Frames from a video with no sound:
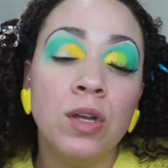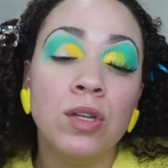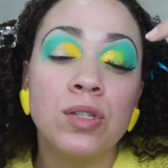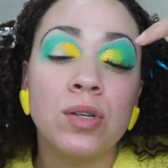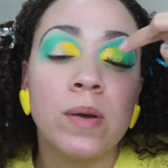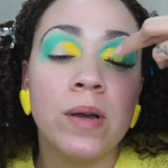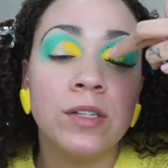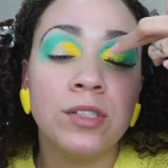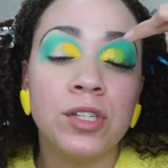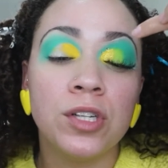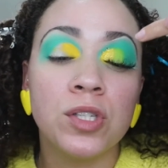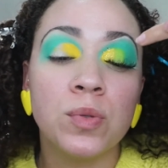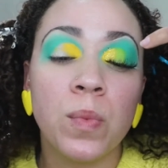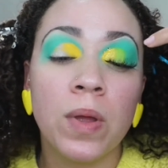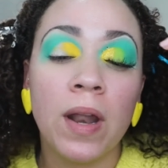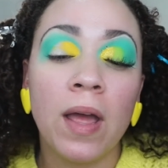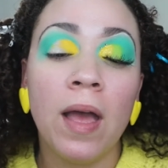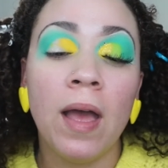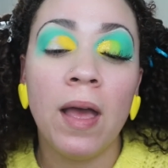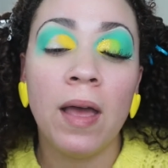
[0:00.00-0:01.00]
So I just
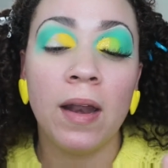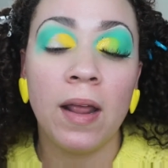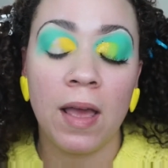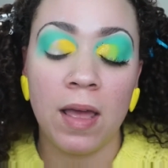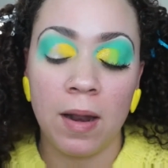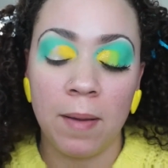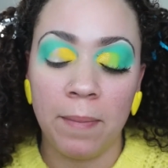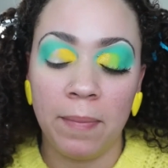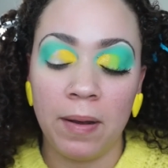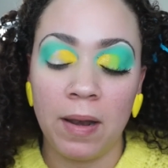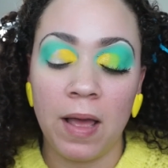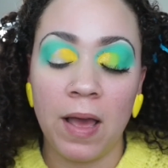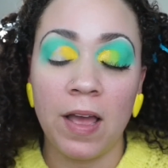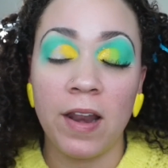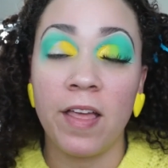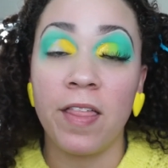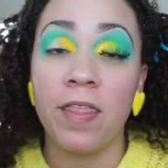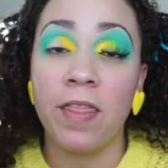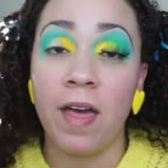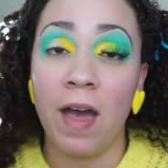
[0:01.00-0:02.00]
went ahead and
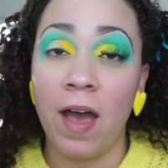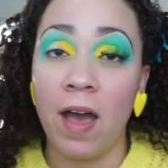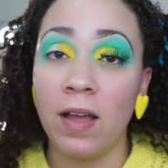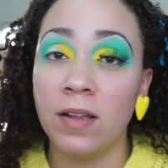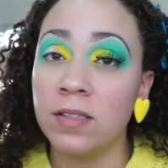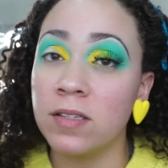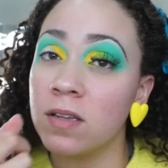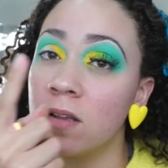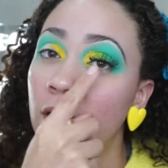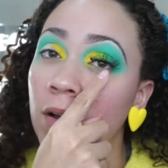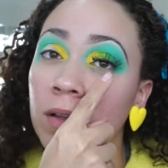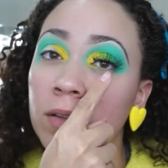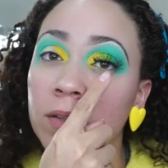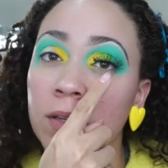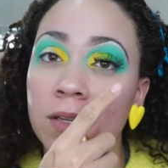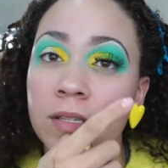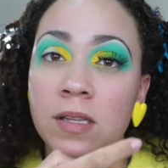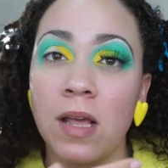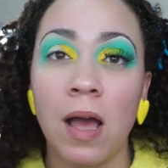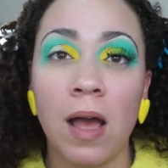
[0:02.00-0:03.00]
applied that on
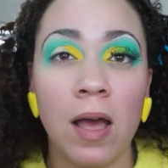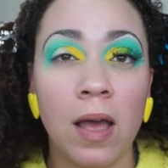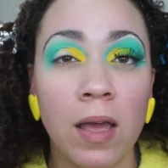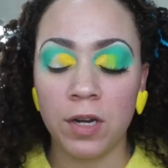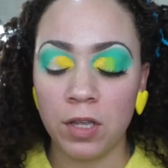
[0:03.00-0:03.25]
this eye.